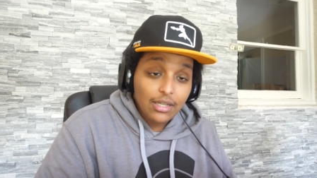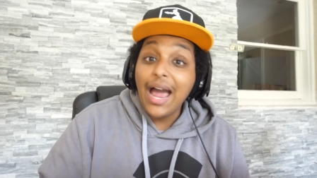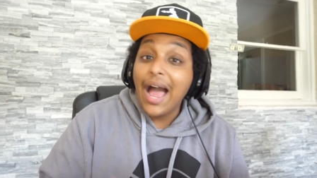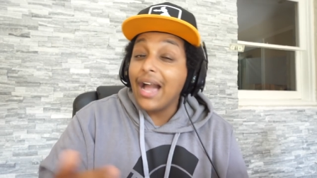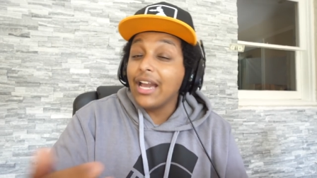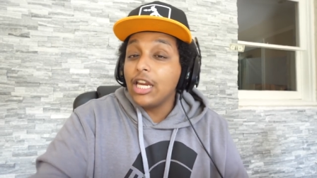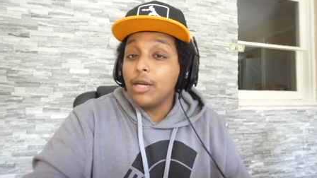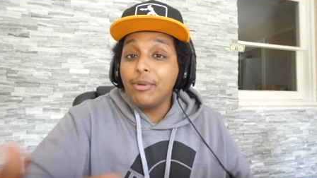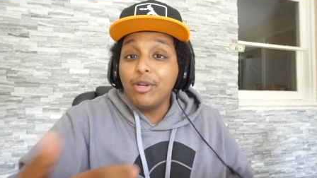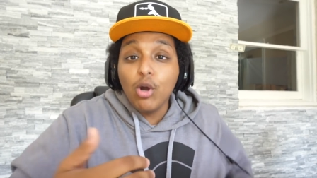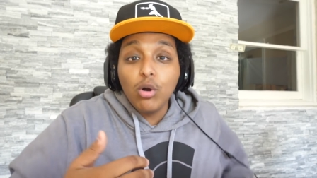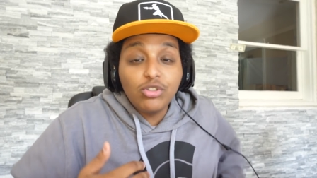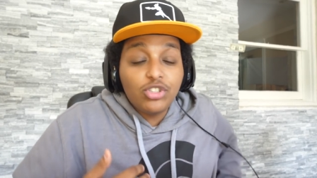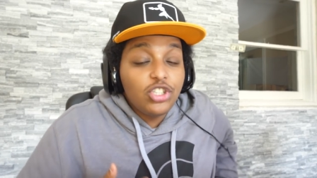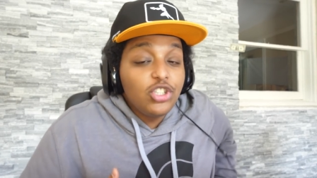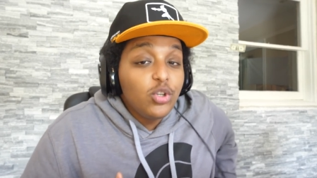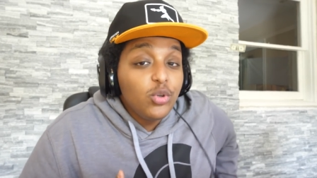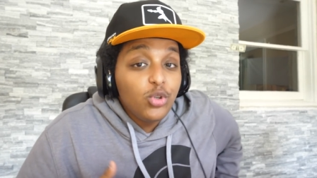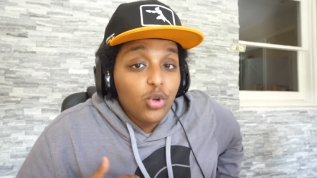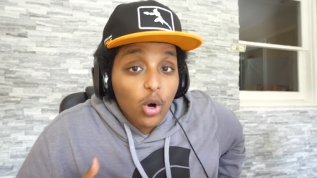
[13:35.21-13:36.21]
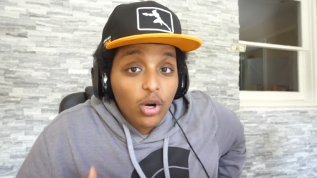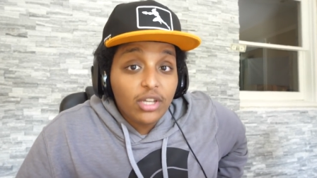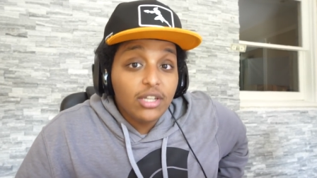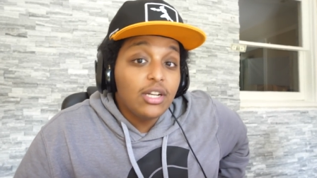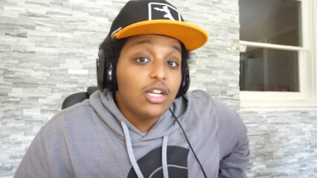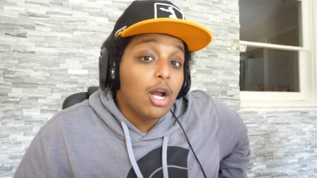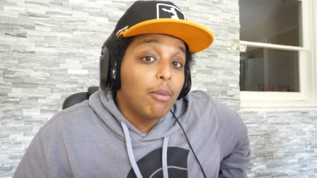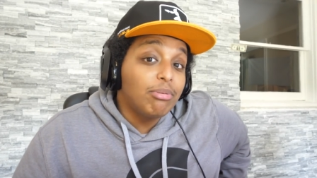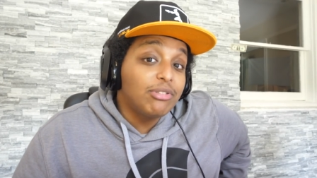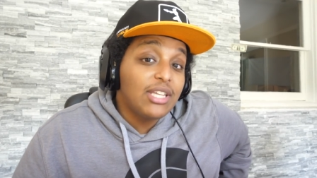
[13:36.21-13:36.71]
Now, I'm gonna be going to New York in
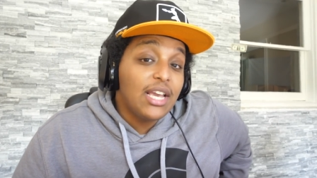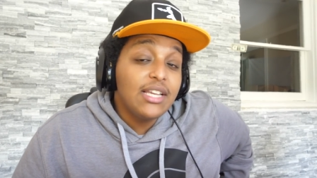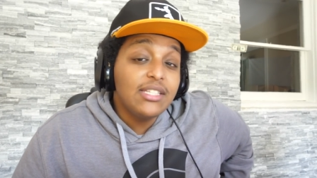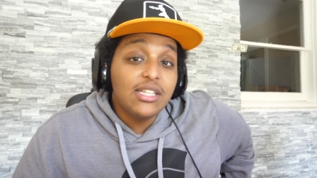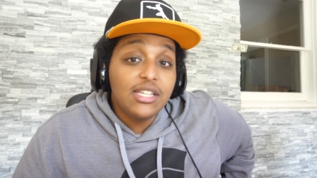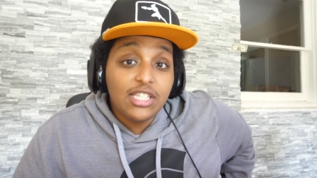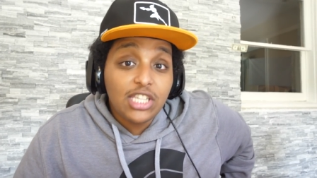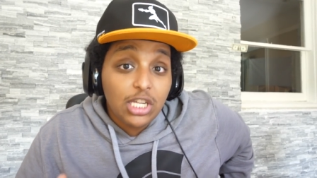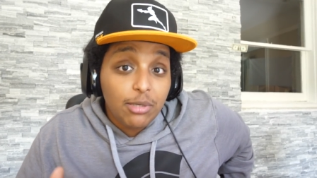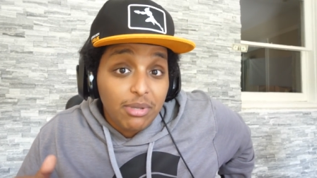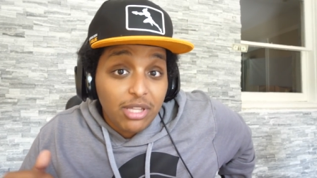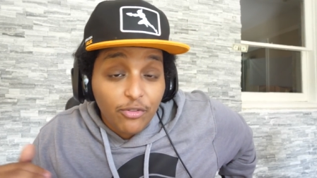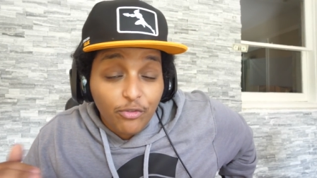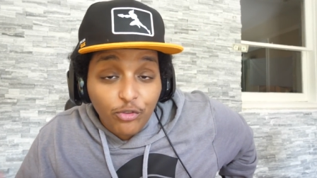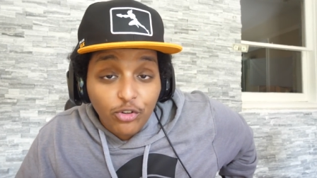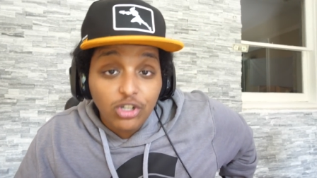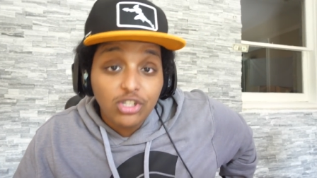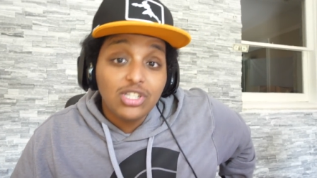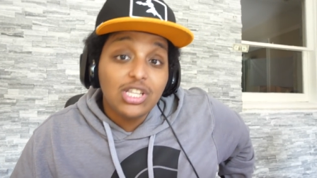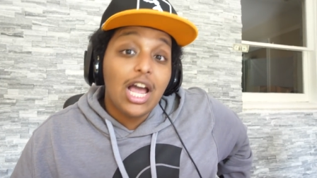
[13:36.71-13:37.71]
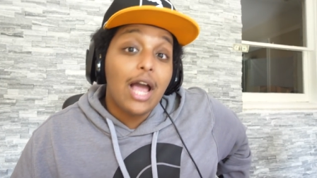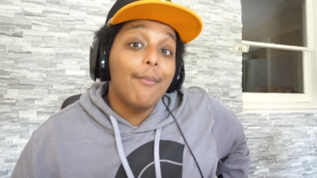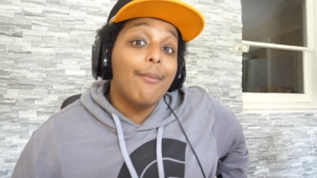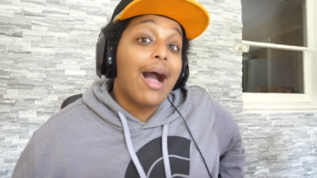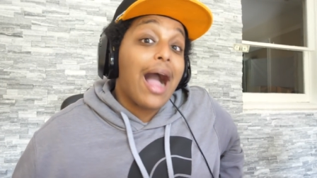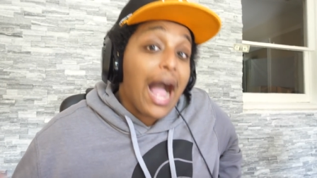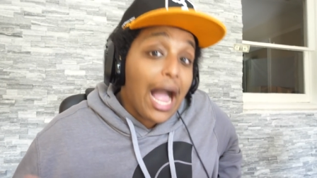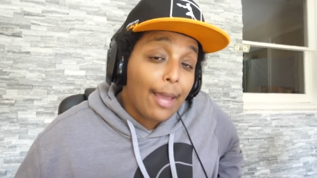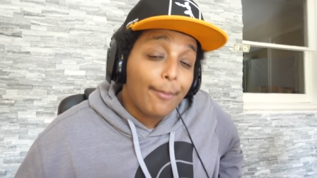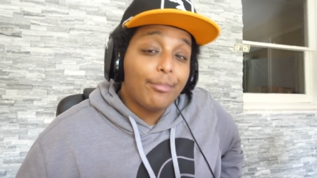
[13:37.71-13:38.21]
a couple days, and it's gonna be the first time
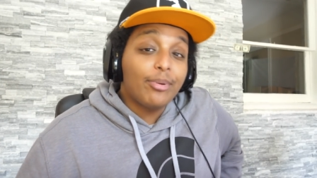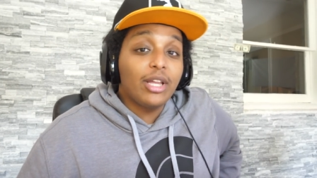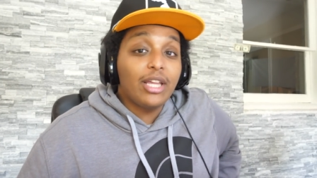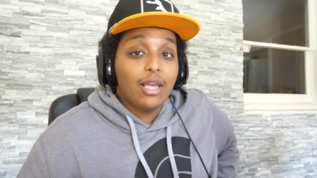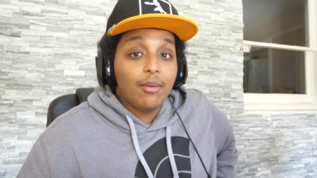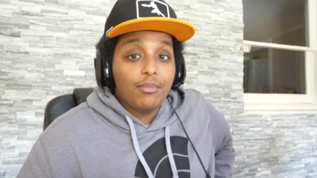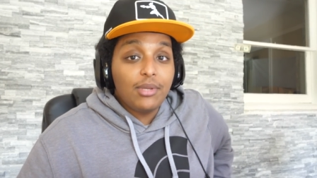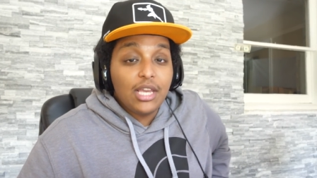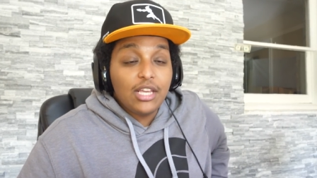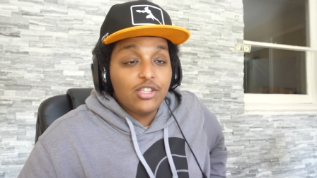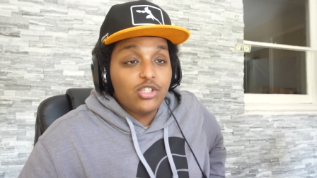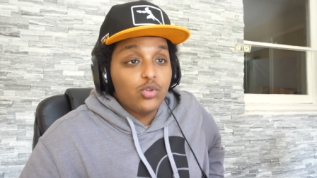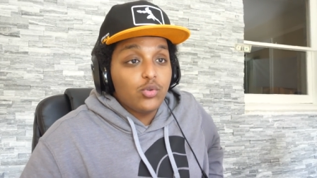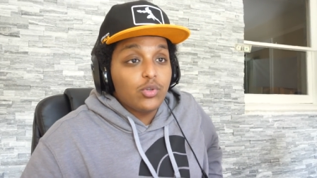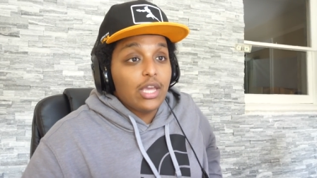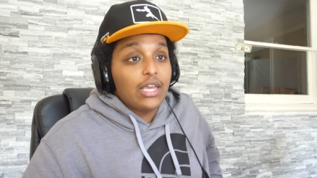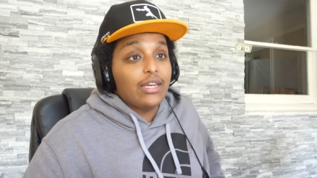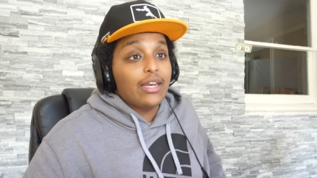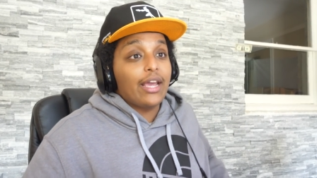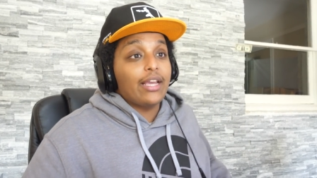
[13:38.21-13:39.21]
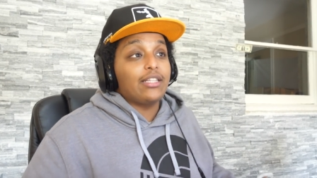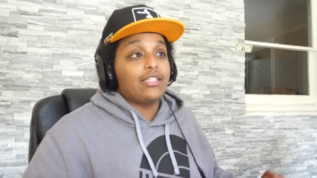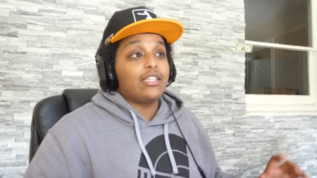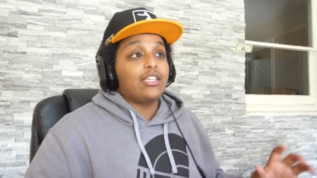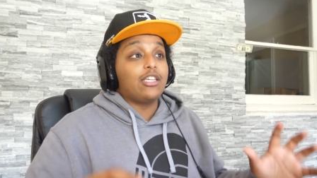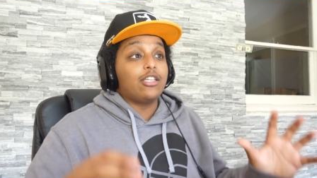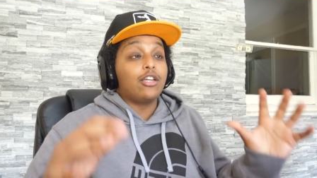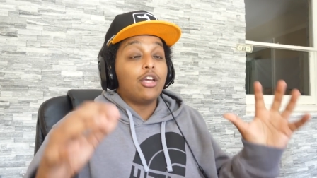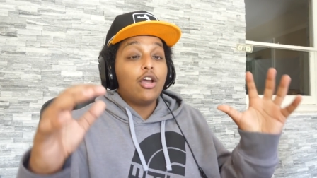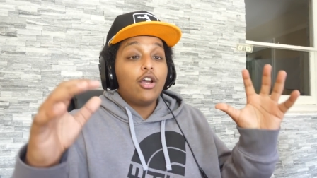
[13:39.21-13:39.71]
I play NBA
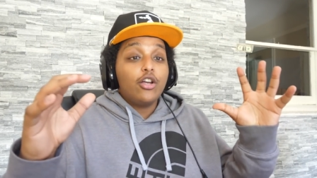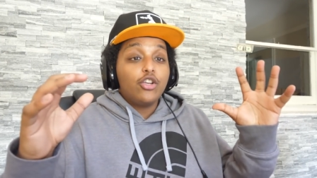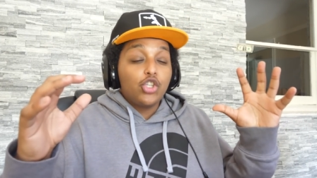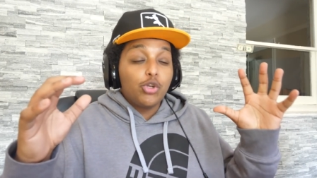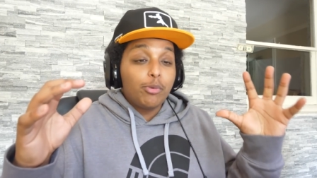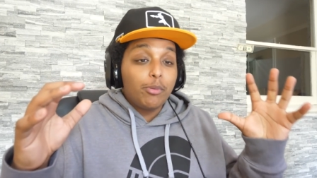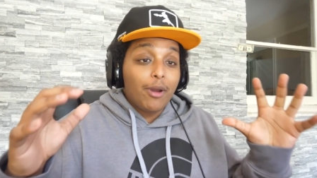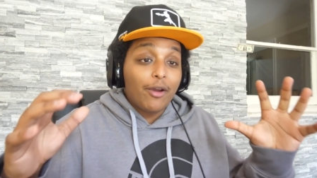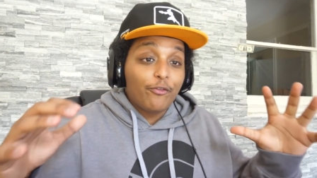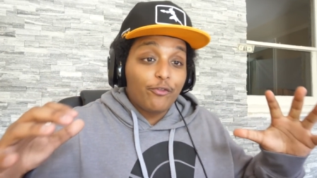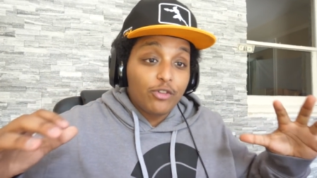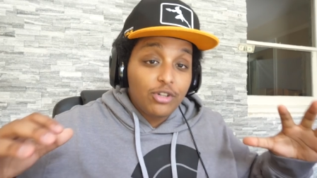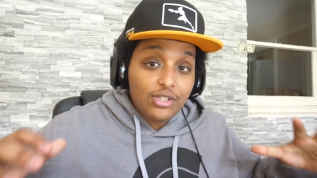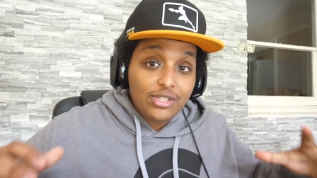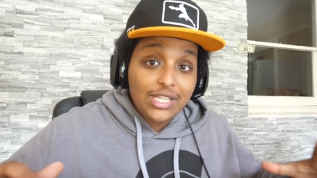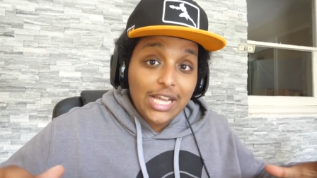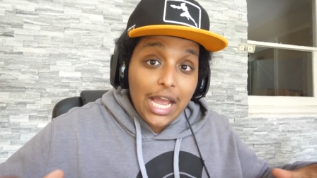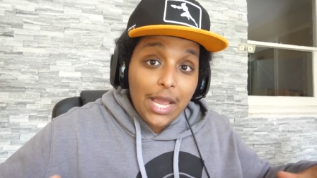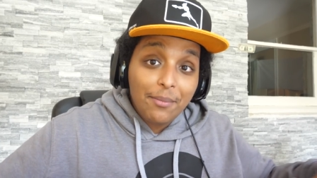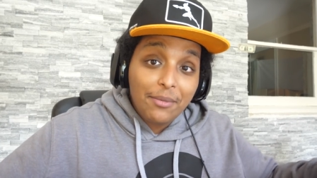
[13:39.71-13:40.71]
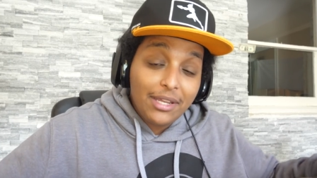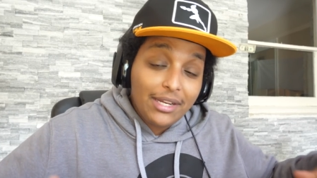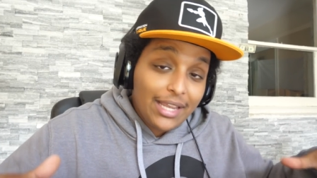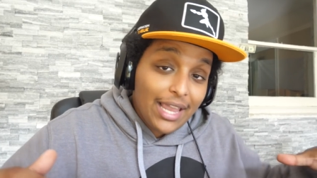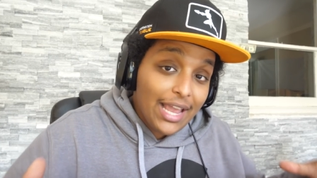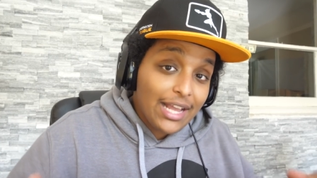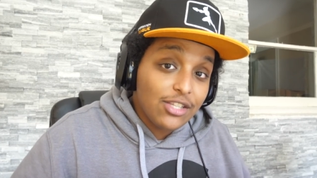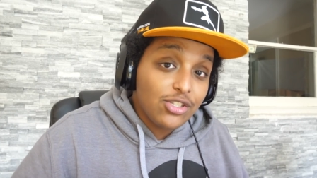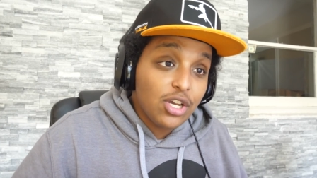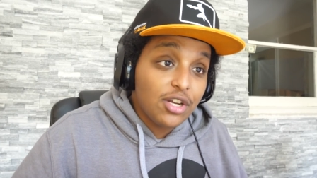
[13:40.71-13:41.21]
2K19, so it'll be my first time getting
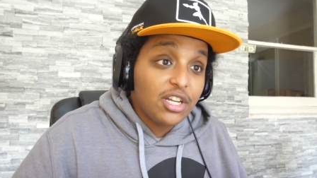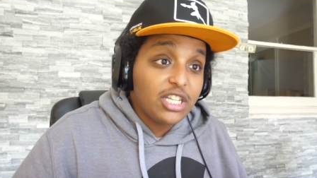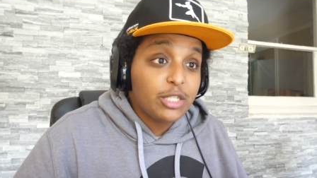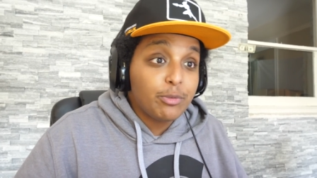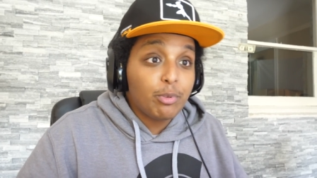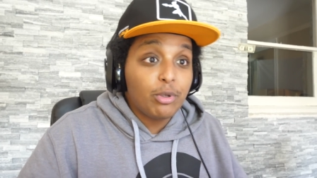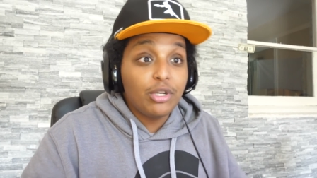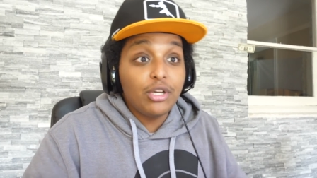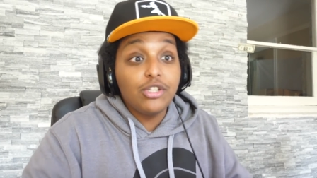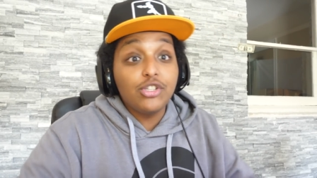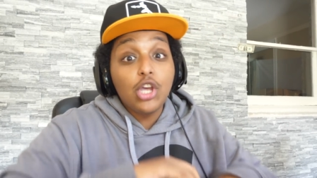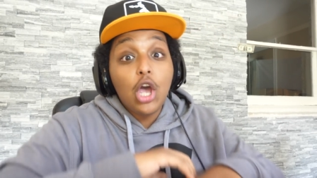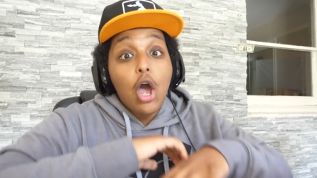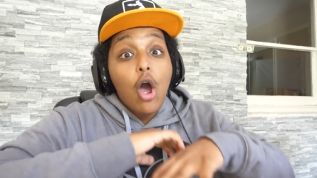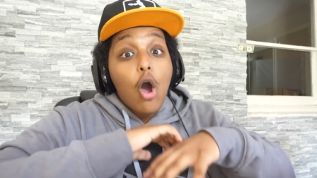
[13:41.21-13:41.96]
hands-on experience.